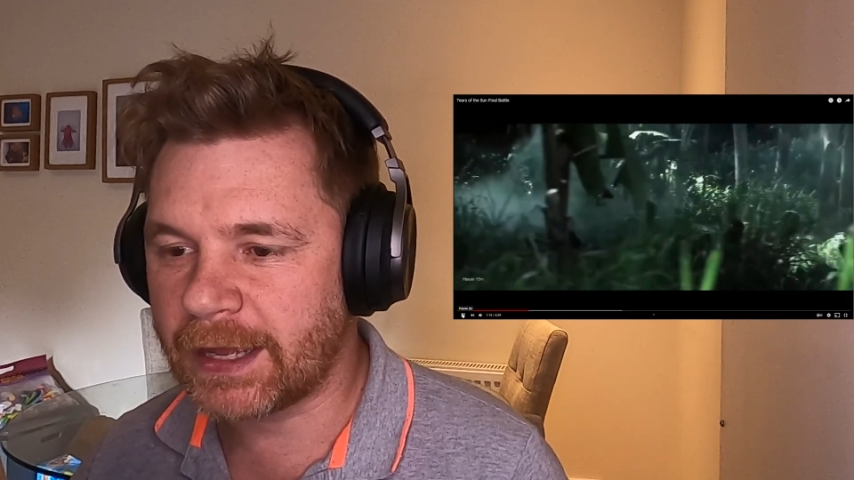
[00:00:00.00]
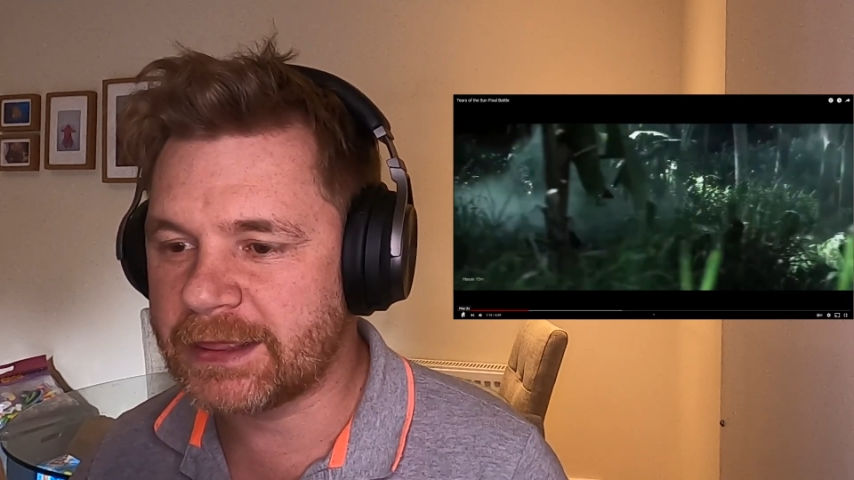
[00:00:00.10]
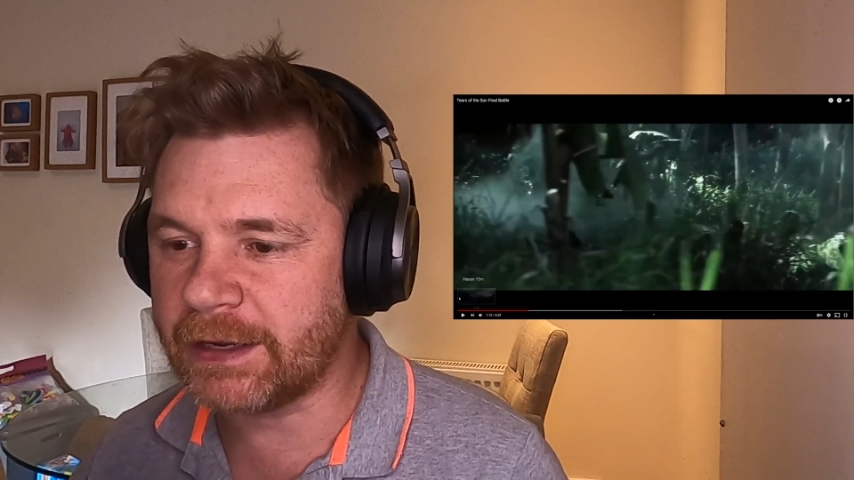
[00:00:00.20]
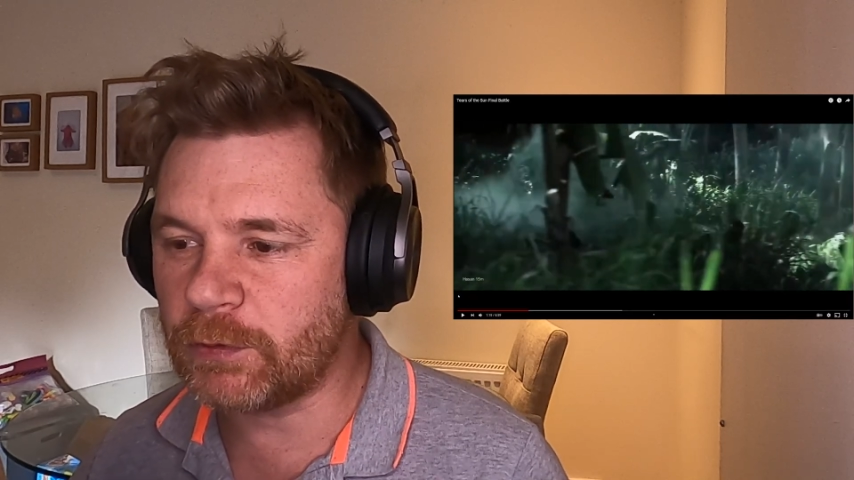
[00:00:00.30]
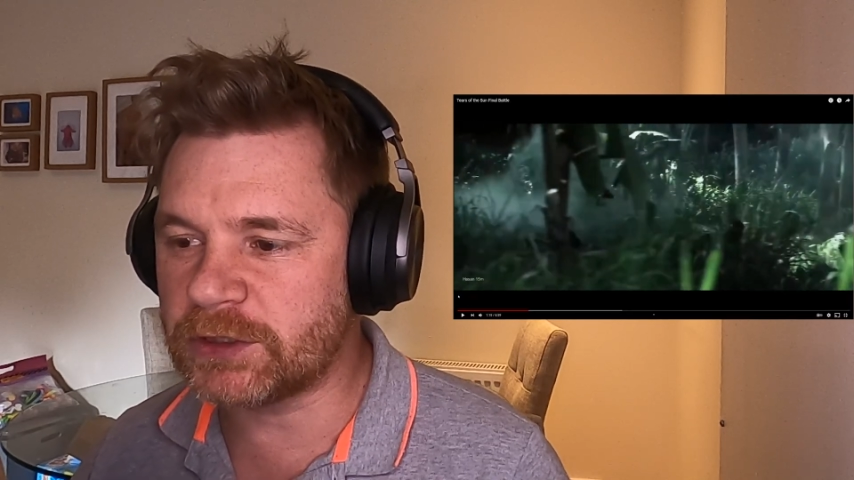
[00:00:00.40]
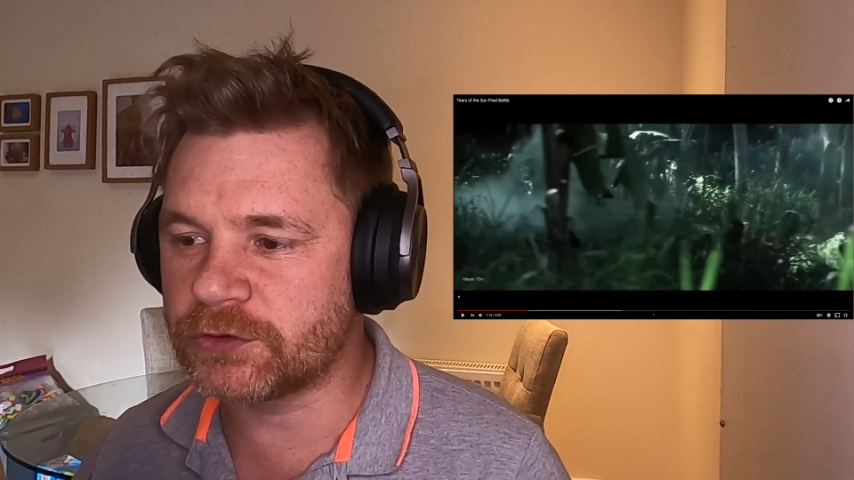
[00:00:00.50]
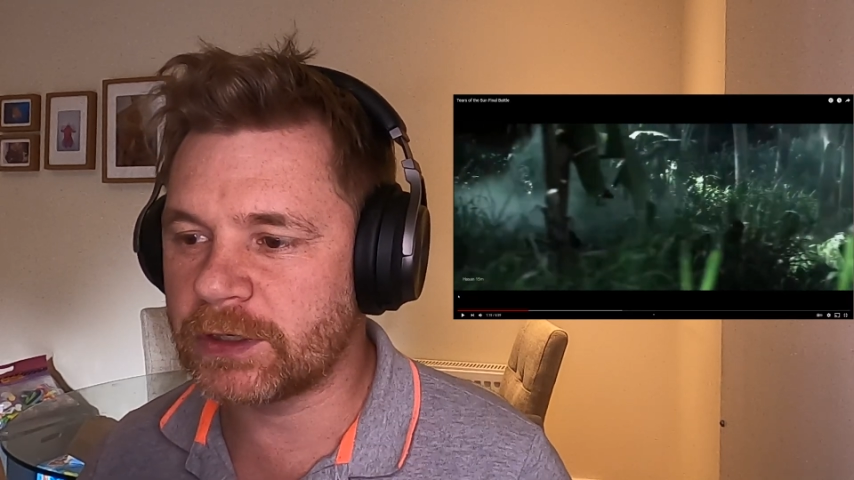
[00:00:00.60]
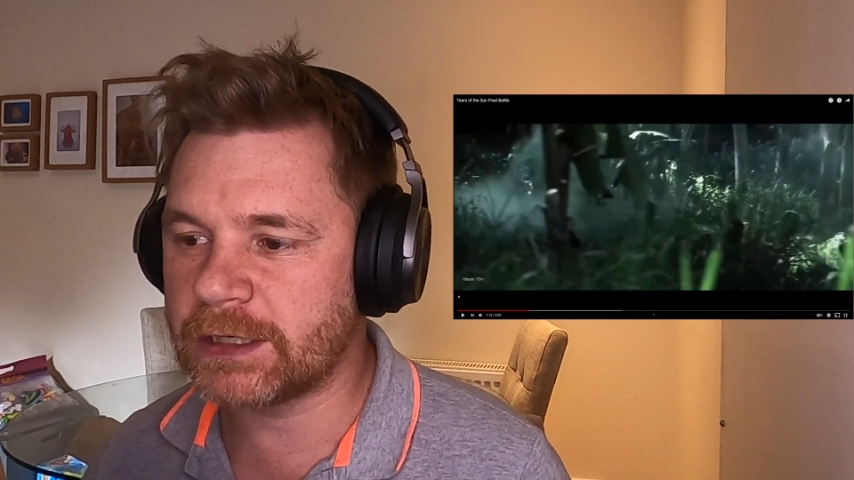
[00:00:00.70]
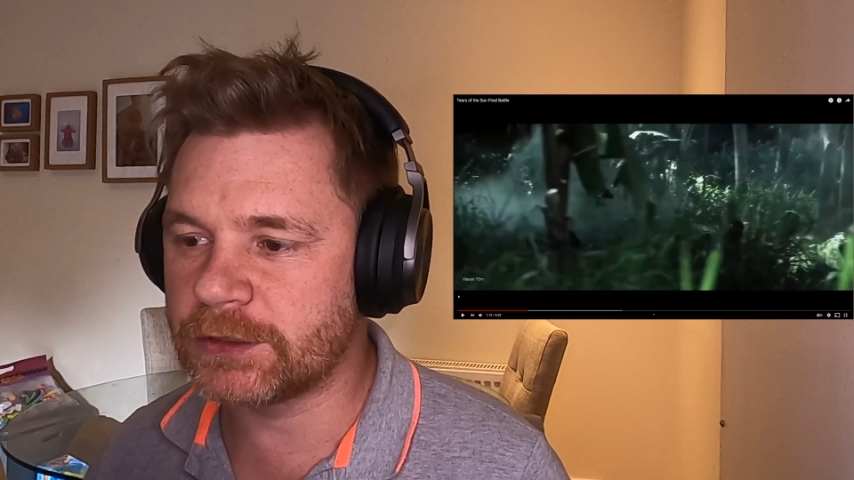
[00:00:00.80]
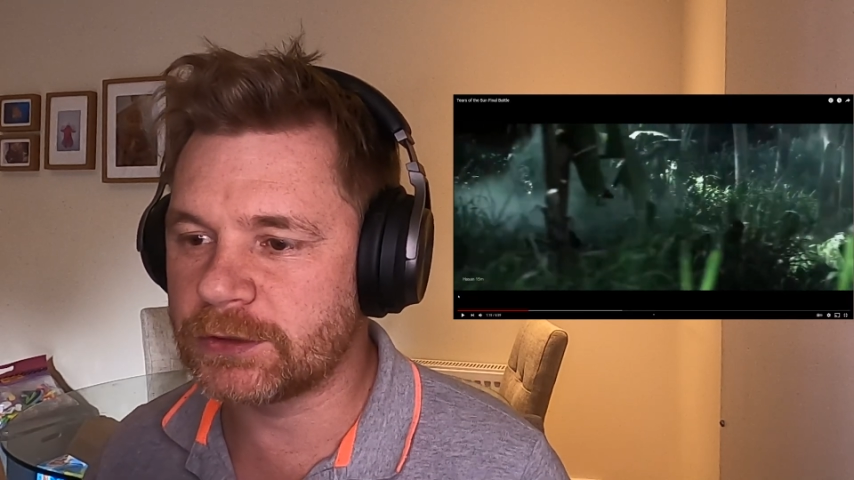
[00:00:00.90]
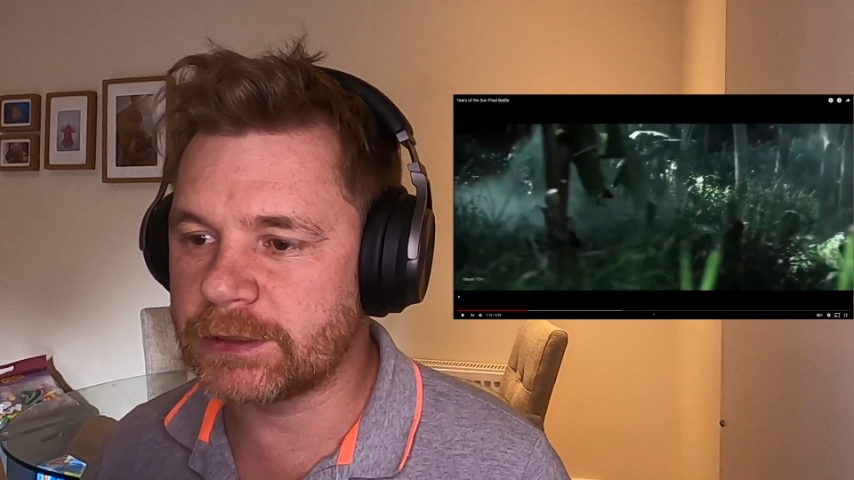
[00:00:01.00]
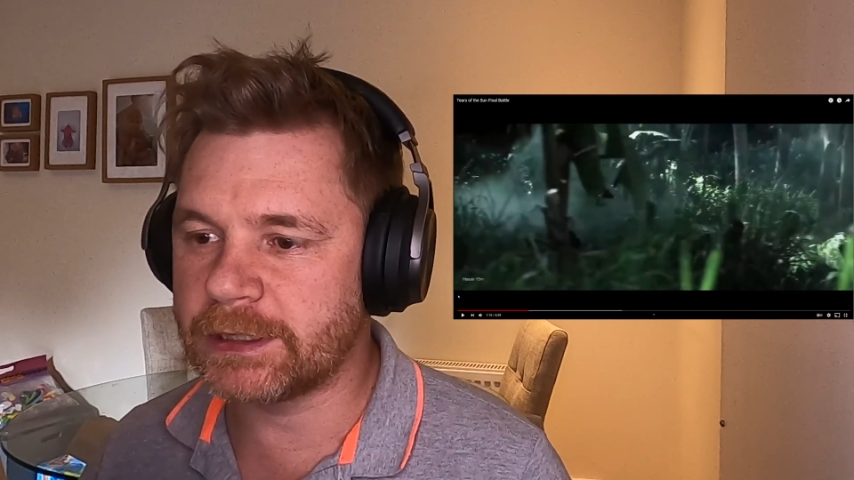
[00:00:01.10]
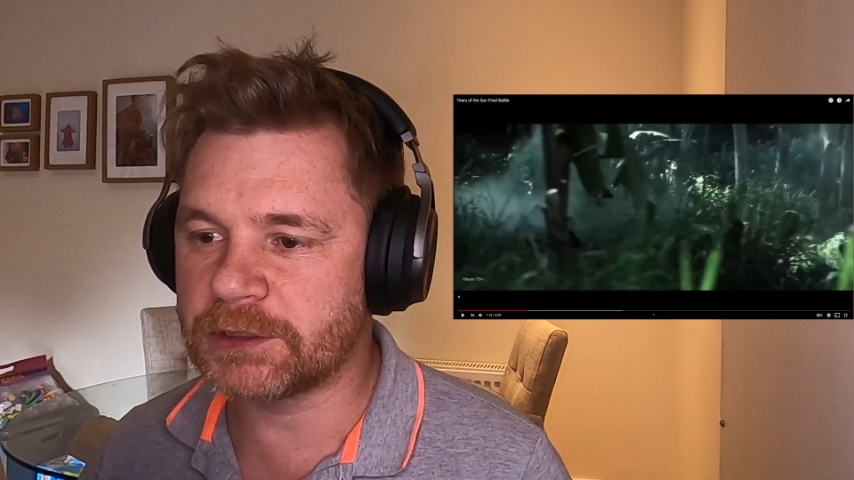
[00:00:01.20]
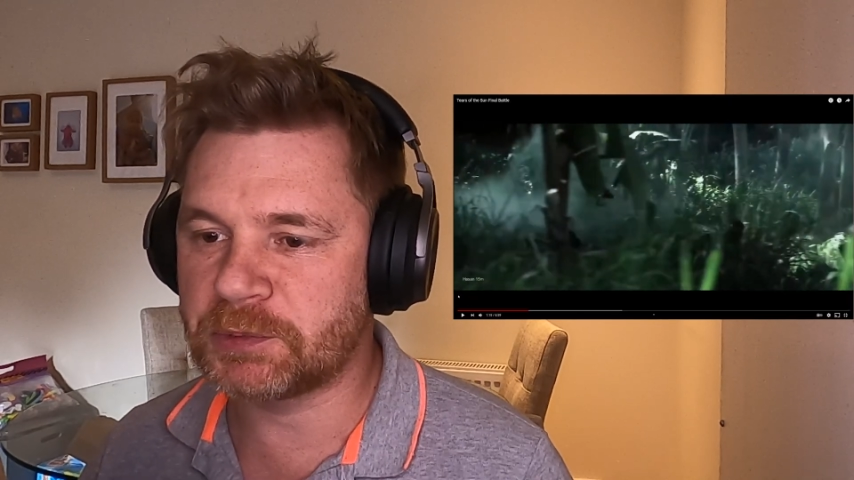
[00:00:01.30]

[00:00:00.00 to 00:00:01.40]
I think what they're trying to do here